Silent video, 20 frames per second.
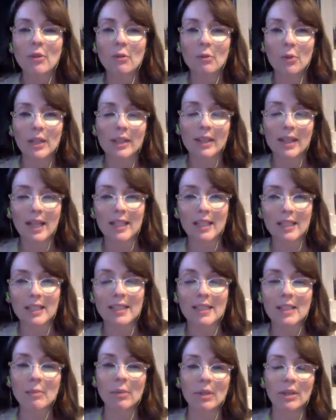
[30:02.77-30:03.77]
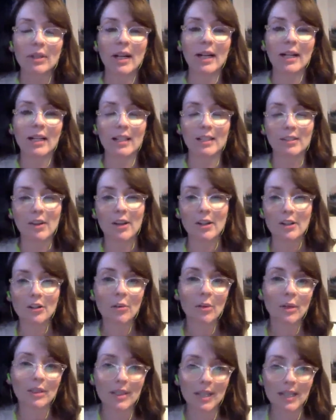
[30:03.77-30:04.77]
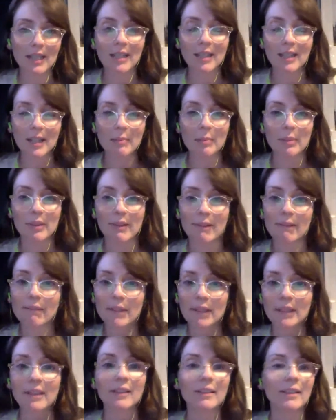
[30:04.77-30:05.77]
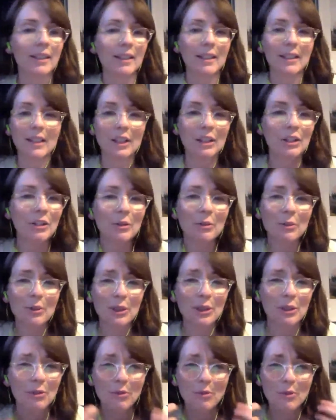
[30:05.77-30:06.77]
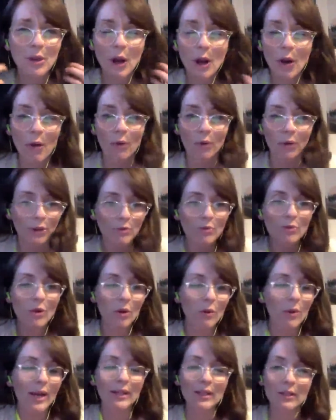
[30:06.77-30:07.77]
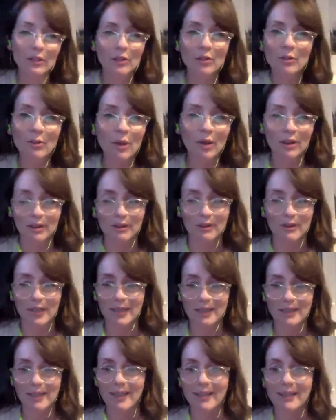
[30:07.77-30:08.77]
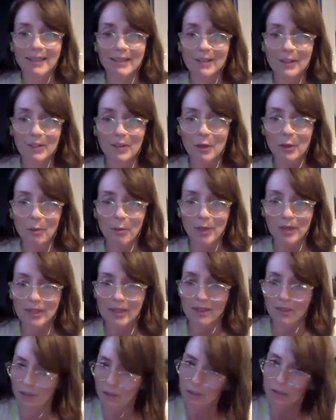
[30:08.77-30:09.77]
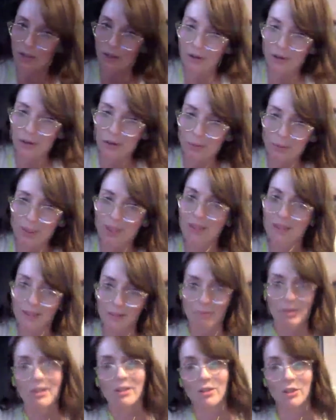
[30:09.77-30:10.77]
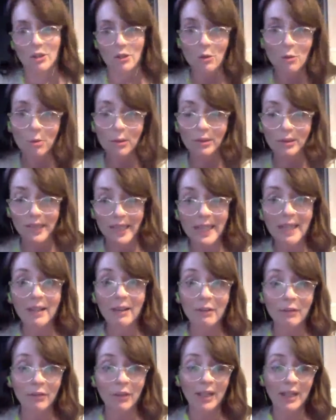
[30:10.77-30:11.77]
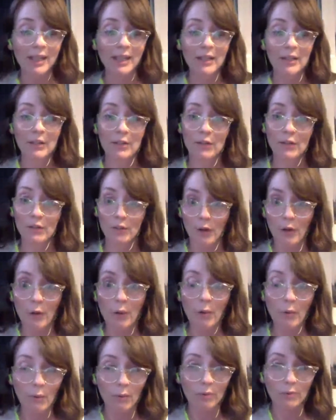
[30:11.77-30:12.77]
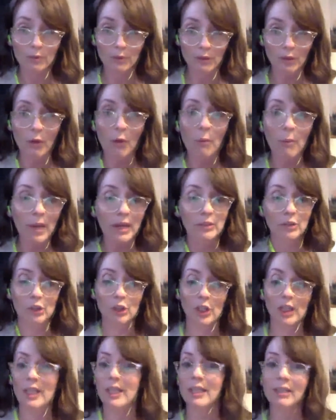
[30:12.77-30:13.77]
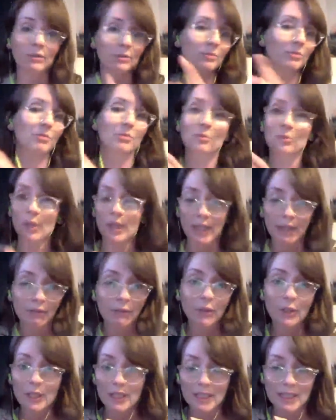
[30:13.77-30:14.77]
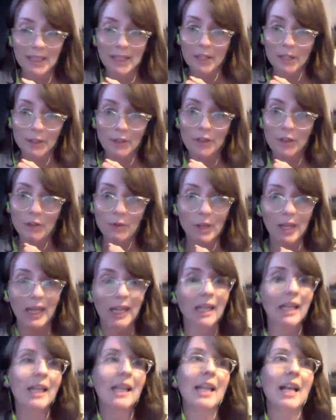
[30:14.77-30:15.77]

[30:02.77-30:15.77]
know what that is, and it's hard to articulate, but that feeling that, you know how to do all of this. Like, this is your business. You started a business because you believe so much in whatever it is that you're doing.